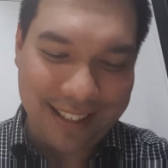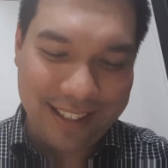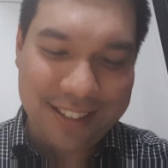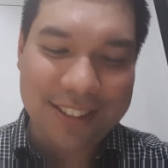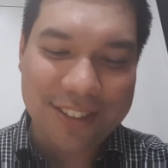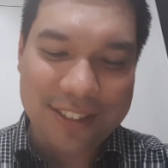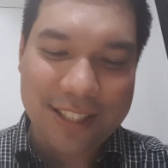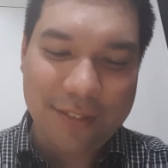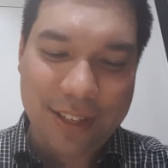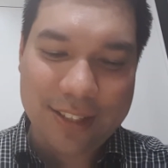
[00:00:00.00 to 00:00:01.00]
it's hard to
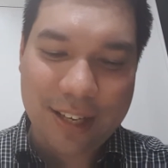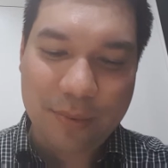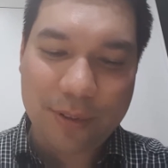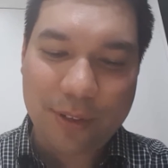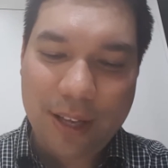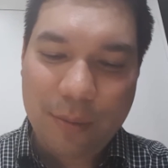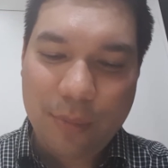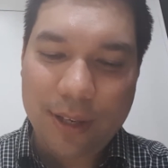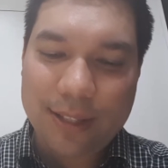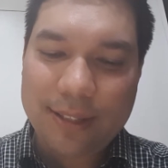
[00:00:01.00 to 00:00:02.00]
give an example,
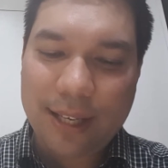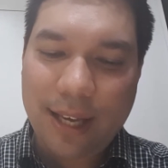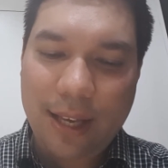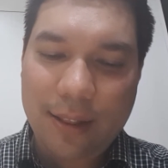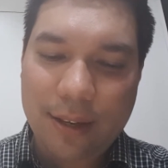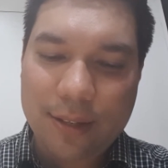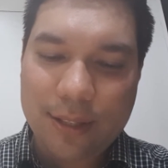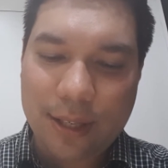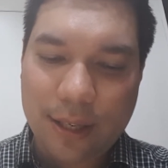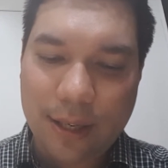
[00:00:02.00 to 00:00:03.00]
but let's say there's
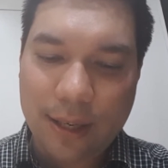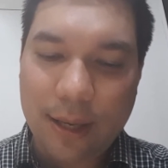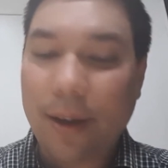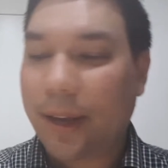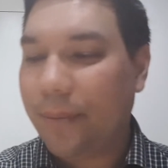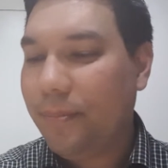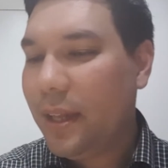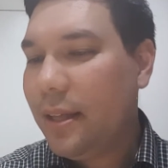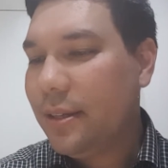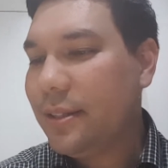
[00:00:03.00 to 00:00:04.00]
a
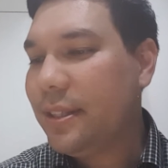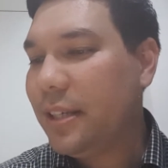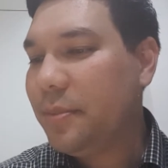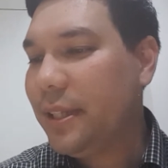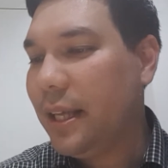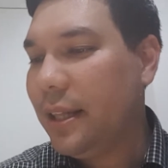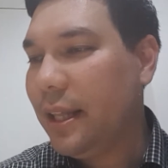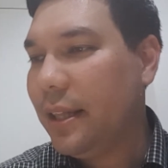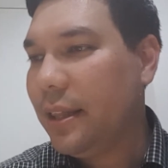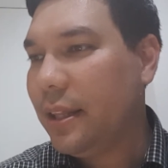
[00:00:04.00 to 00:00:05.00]
stigma
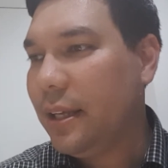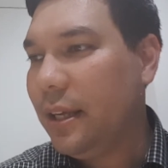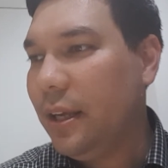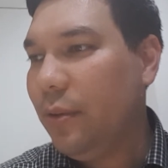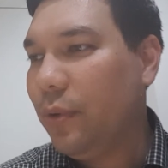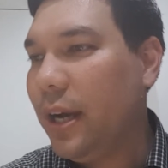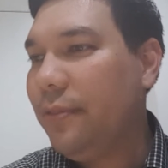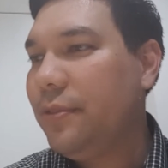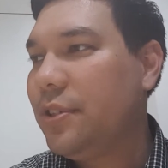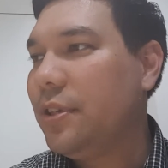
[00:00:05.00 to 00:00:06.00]
that the
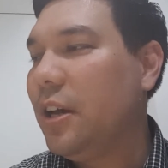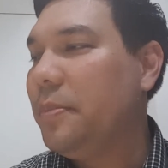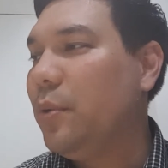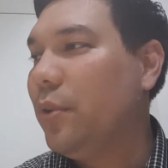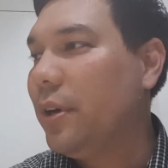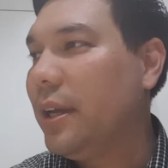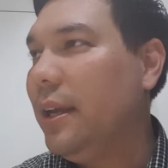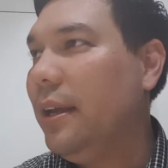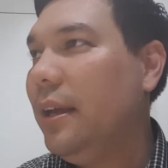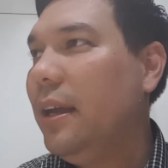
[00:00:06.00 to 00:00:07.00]
wife should not be
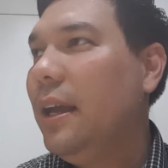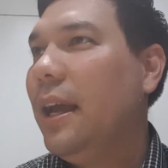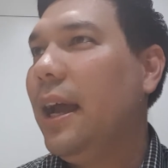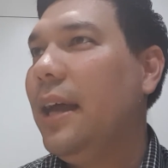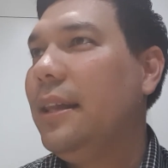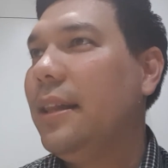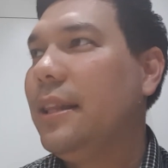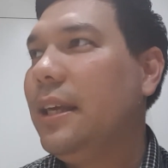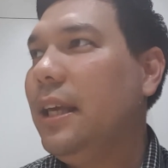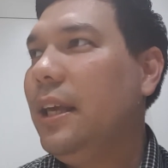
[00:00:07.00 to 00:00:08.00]
working and that
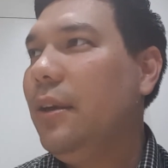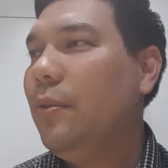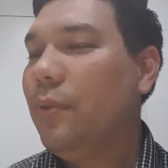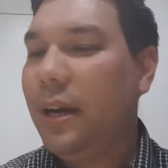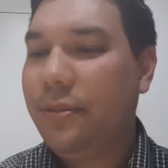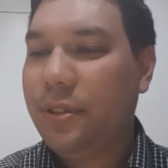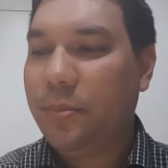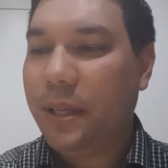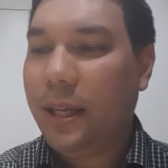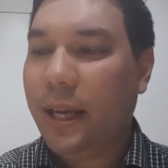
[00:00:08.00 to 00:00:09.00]
the wife should
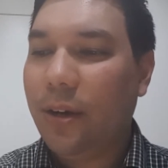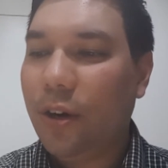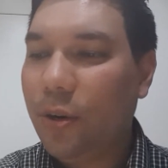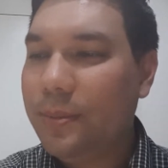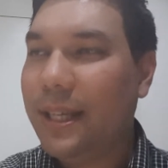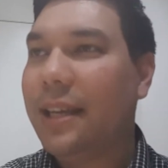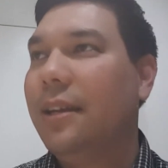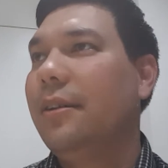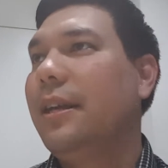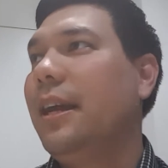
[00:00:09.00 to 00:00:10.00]
be at home taking
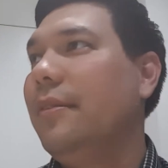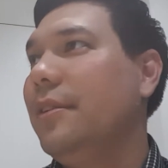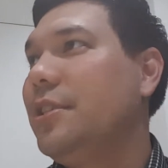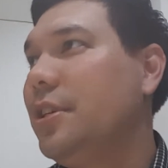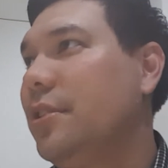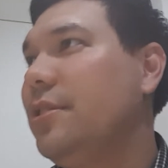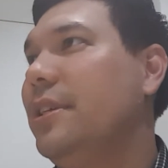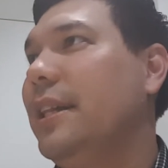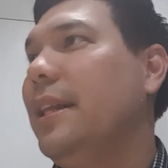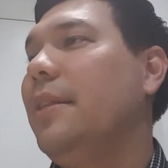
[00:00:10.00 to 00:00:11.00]
care of the
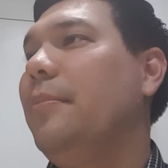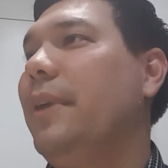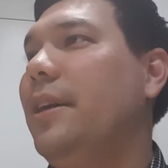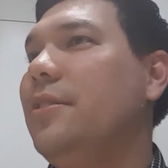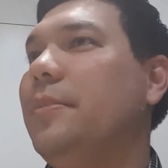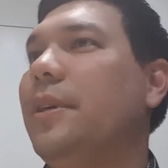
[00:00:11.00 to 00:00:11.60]
children and that the man should be